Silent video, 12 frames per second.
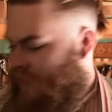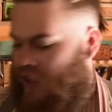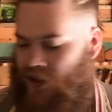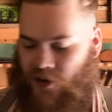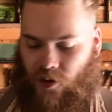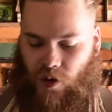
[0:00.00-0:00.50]

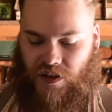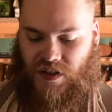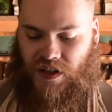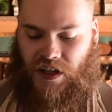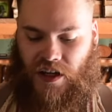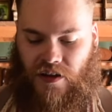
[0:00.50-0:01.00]
you're going
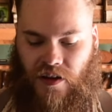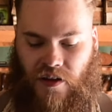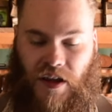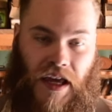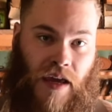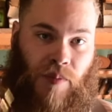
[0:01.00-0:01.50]
to need
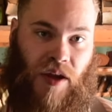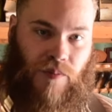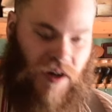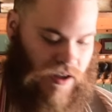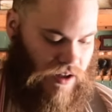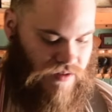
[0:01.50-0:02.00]
a belt
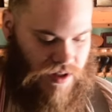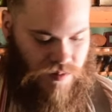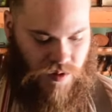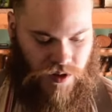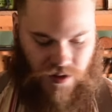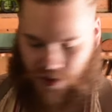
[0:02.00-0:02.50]
buckle of some
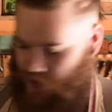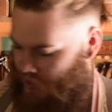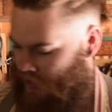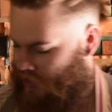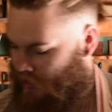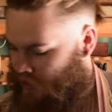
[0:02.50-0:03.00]
sort,
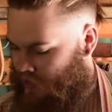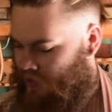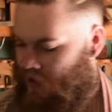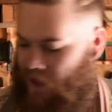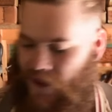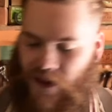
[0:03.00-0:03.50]

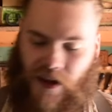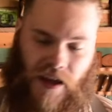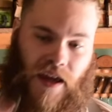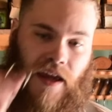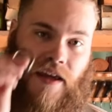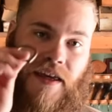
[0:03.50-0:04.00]

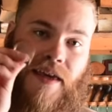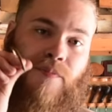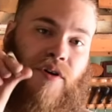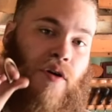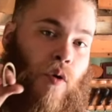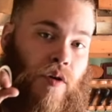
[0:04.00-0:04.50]
a
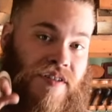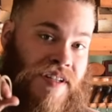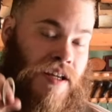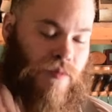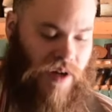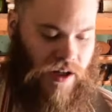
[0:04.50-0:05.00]
keeper or
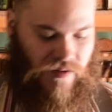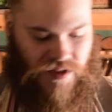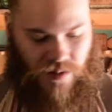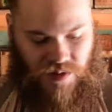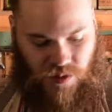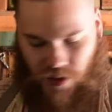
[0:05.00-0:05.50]
D-ring of
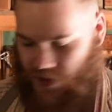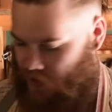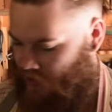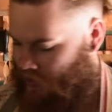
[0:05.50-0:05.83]
some sort,